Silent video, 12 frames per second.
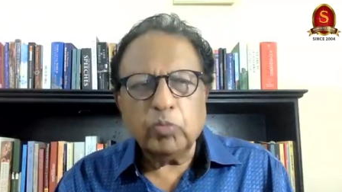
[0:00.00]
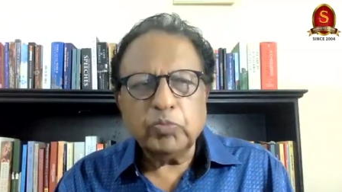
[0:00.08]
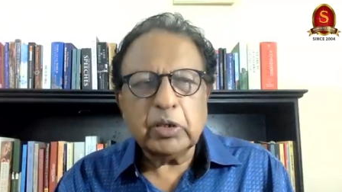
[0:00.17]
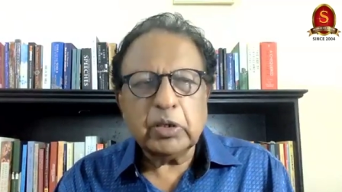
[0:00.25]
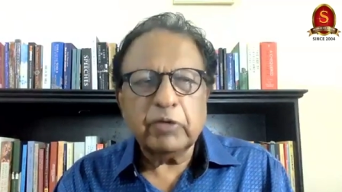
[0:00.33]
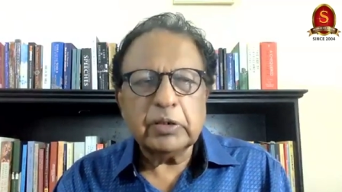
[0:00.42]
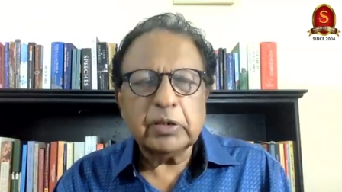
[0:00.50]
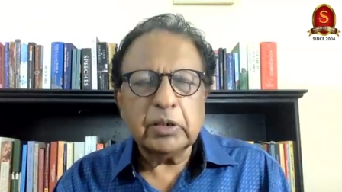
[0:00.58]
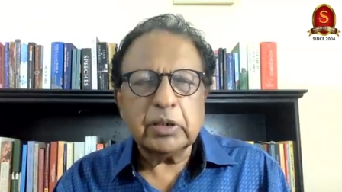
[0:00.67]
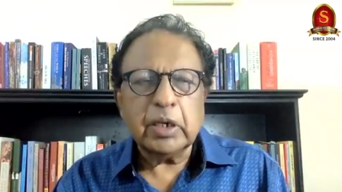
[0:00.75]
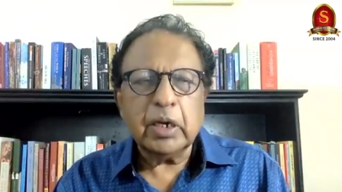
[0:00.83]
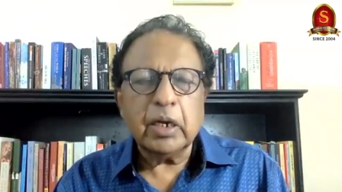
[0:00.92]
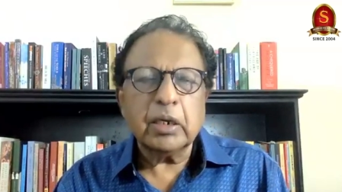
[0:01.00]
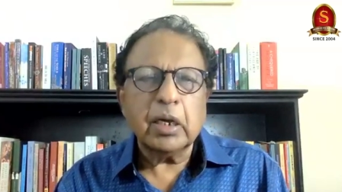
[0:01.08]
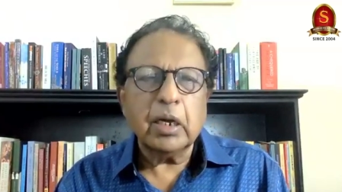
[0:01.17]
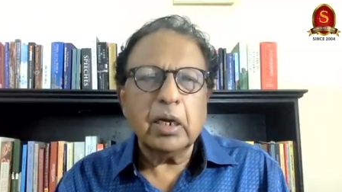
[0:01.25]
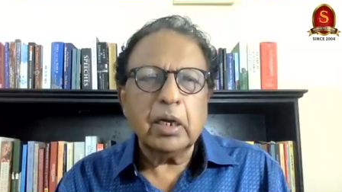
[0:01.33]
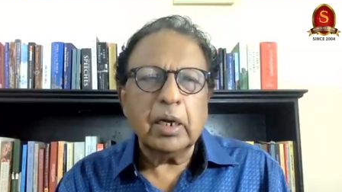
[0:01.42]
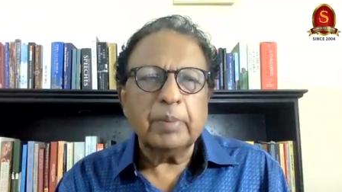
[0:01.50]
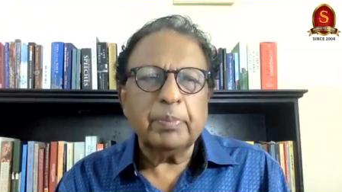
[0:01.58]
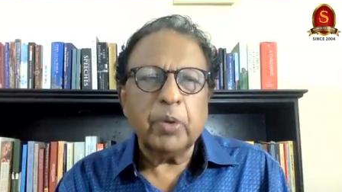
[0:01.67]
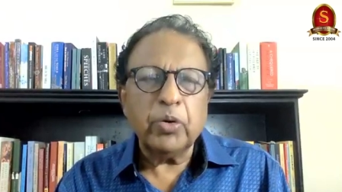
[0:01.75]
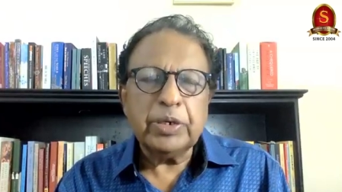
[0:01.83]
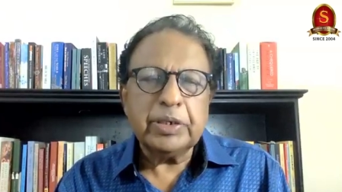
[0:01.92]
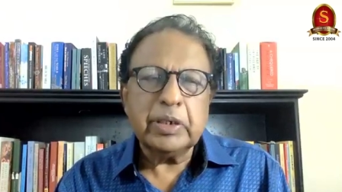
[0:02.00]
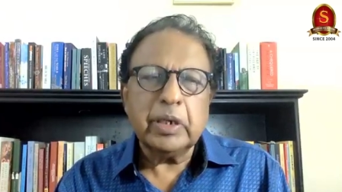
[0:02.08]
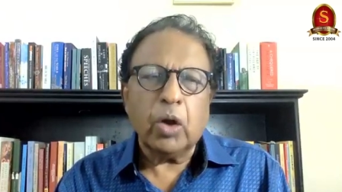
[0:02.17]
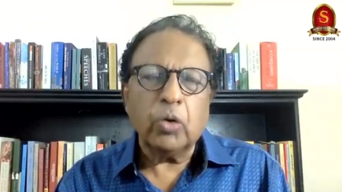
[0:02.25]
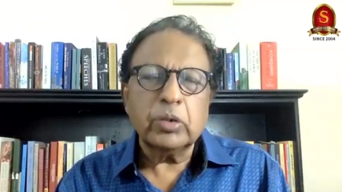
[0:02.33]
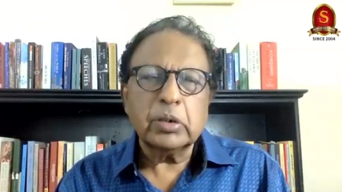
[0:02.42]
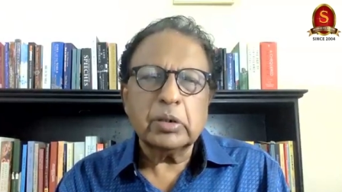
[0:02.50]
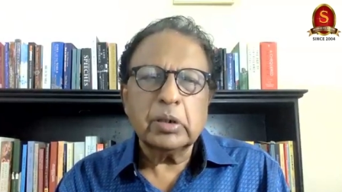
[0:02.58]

observers in Sri Lanka are pointing out